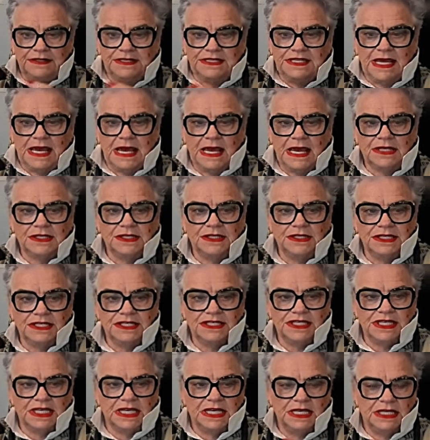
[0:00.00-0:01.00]

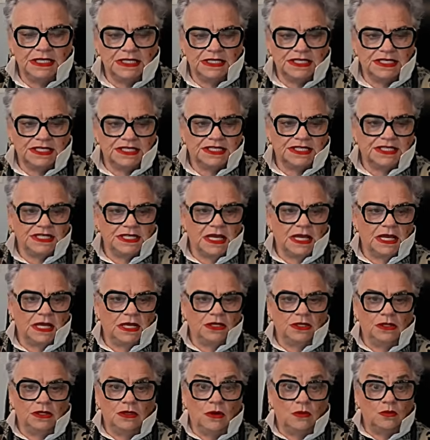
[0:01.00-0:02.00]
darkness is
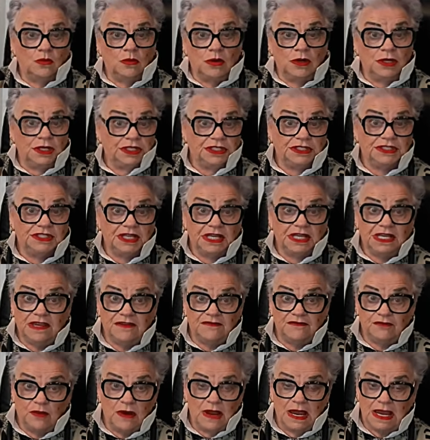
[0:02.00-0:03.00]
not wanting to
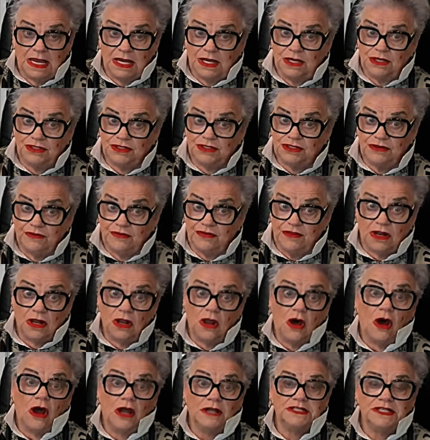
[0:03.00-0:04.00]
give way to the
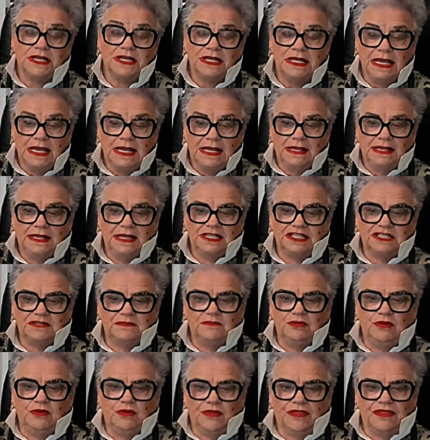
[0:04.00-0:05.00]
light. Let's
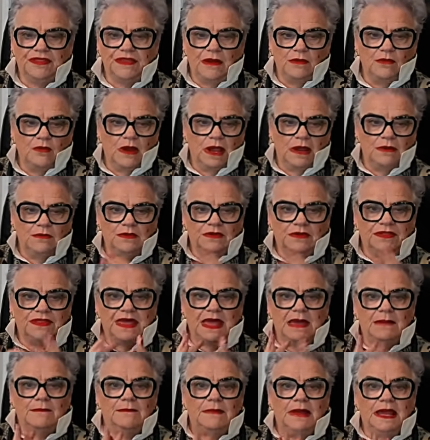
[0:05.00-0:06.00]
put it that way,
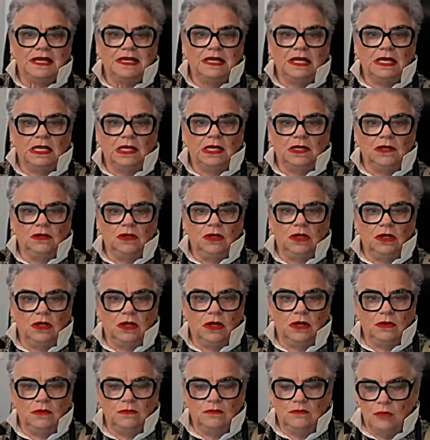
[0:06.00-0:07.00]
without making
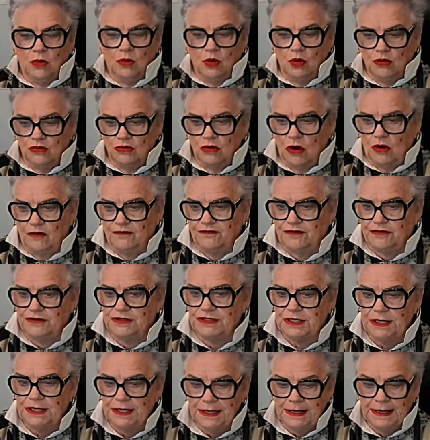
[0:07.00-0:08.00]
more of
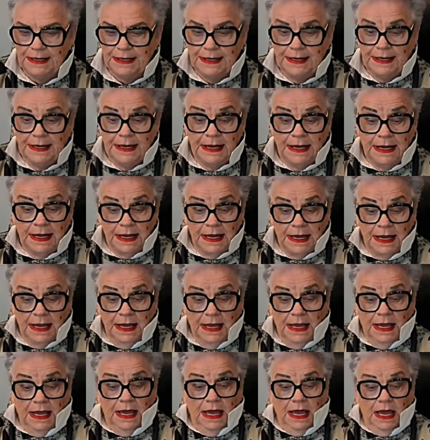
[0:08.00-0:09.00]
it.
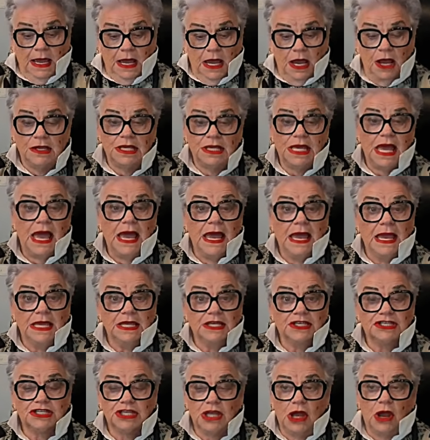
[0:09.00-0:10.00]

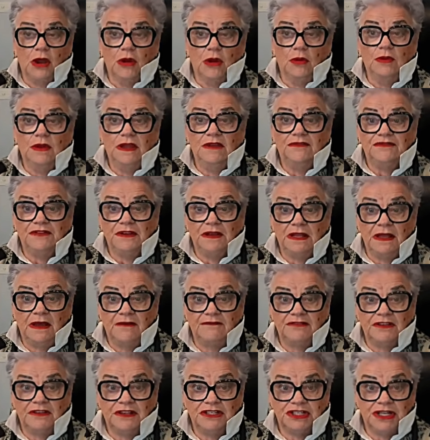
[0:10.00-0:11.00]
Okay, so if you
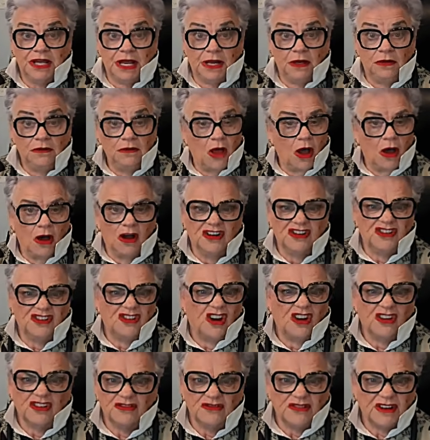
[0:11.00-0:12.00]
love the channel, I
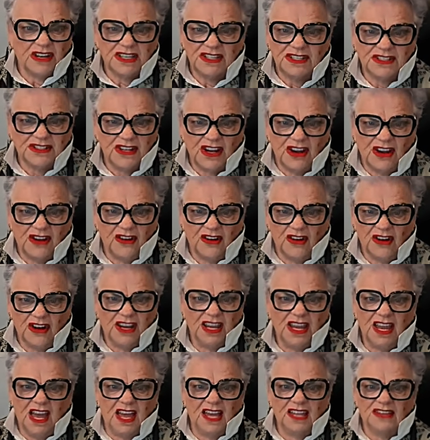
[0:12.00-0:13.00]
digress, don't
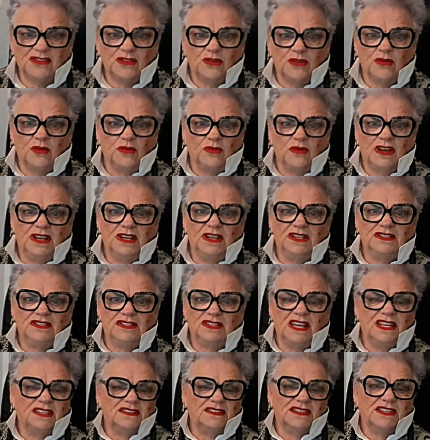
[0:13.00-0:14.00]
I? As
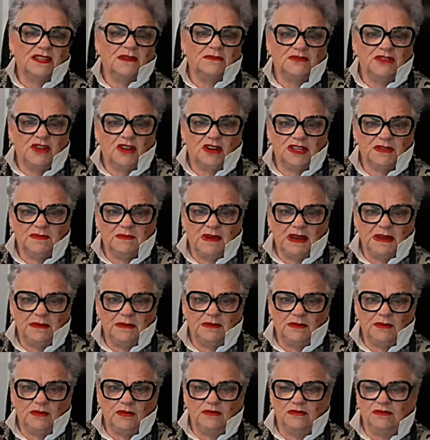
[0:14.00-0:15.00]
always, and sometimes
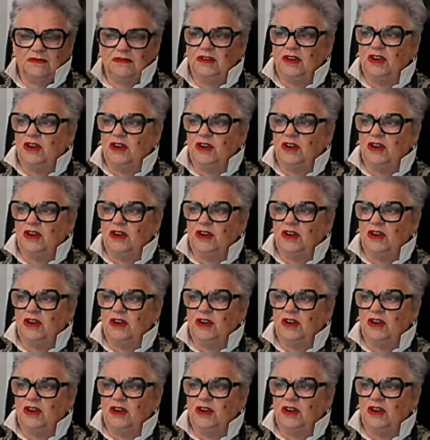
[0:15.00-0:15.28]
people,